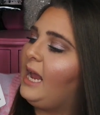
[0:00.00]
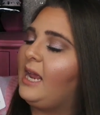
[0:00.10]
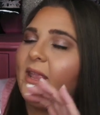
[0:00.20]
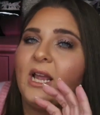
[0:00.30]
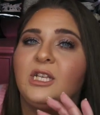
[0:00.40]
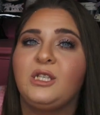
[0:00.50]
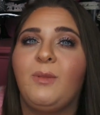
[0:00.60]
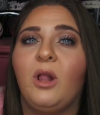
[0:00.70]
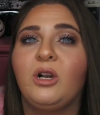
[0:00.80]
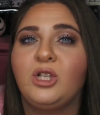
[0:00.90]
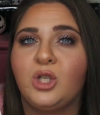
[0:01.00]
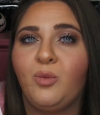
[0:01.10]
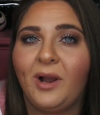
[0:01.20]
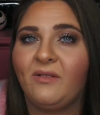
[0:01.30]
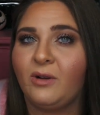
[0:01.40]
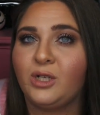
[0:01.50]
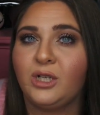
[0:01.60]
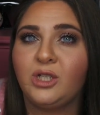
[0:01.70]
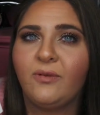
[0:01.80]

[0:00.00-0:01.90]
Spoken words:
in like a smaller square version.